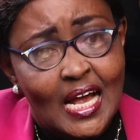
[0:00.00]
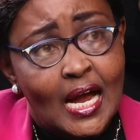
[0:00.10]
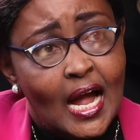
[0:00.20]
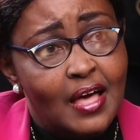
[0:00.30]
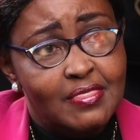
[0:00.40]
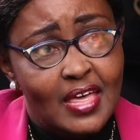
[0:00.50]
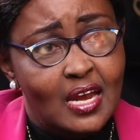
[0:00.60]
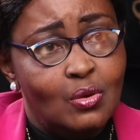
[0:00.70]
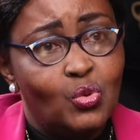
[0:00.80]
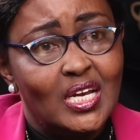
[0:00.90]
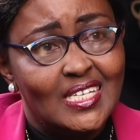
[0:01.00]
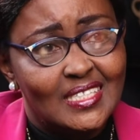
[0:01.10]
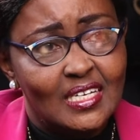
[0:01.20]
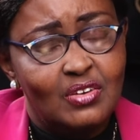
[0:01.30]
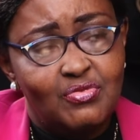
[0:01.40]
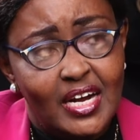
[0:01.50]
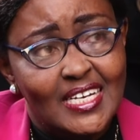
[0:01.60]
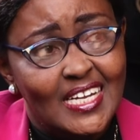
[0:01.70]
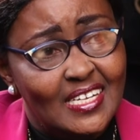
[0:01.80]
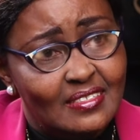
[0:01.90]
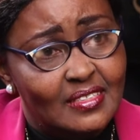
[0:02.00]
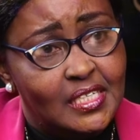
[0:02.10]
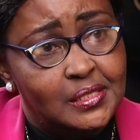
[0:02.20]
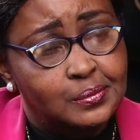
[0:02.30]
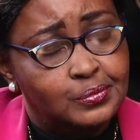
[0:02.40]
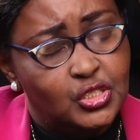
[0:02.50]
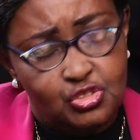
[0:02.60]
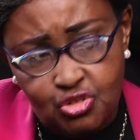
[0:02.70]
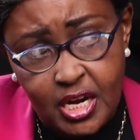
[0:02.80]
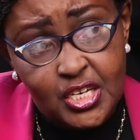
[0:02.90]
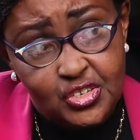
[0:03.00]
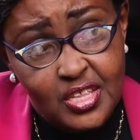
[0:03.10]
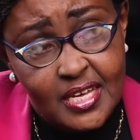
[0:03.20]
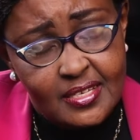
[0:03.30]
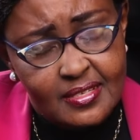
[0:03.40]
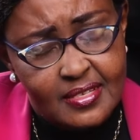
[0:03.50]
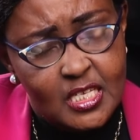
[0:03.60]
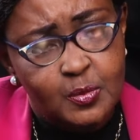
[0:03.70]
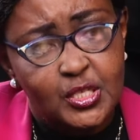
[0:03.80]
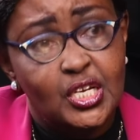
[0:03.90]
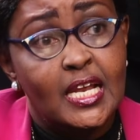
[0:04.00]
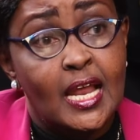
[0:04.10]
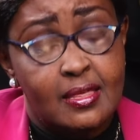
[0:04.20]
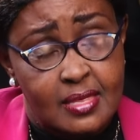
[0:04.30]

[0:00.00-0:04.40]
And then when he started finding strange things, especially like the